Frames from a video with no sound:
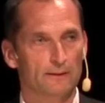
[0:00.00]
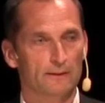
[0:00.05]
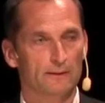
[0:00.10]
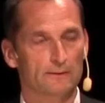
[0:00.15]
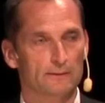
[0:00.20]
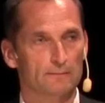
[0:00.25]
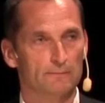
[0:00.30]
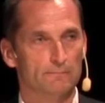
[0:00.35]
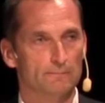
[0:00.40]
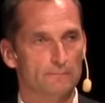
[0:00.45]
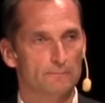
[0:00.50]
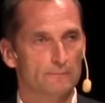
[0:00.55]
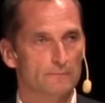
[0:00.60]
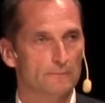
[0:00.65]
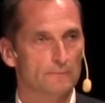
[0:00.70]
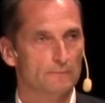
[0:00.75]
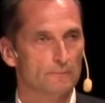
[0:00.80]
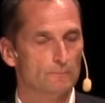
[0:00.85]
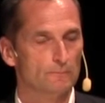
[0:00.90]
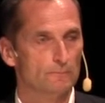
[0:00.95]
this.
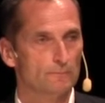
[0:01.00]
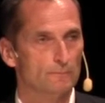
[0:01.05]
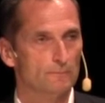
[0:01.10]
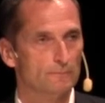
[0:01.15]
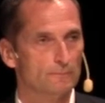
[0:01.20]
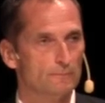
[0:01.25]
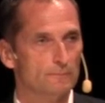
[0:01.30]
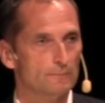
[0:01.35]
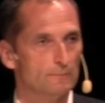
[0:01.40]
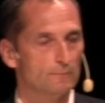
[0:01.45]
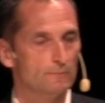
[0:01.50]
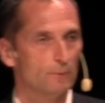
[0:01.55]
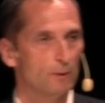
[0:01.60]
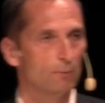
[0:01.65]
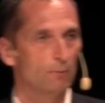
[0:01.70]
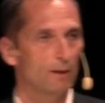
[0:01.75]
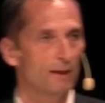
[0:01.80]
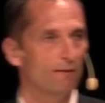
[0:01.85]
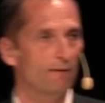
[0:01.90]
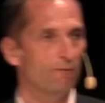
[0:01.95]
We
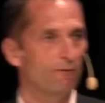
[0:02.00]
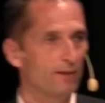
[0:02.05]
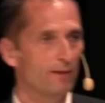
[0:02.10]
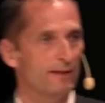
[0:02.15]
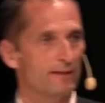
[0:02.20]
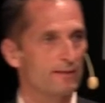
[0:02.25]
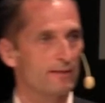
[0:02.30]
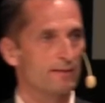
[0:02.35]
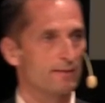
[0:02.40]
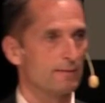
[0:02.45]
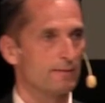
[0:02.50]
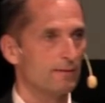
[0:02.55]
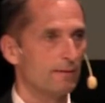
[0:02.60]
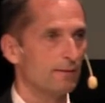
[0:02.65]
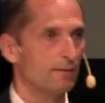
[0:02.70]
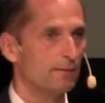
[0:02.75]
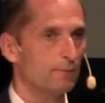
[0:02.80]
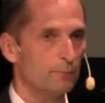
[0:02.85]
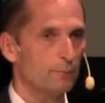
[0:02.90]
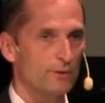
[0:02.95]
will have less
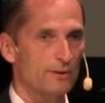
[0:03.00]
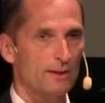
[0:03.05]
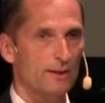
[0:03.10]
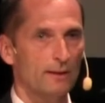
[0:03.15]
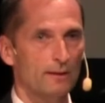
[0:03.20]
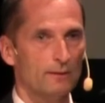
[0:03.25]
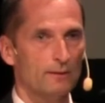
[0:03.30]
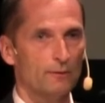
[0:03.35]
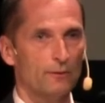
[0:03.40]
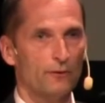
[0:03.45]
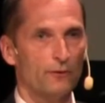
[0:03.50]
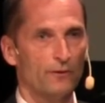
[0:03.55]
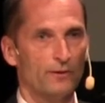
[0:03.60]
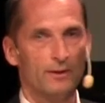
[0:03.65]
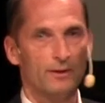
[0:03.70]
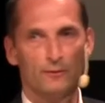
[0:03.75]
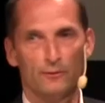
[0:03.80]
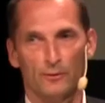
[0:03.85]
recyclers in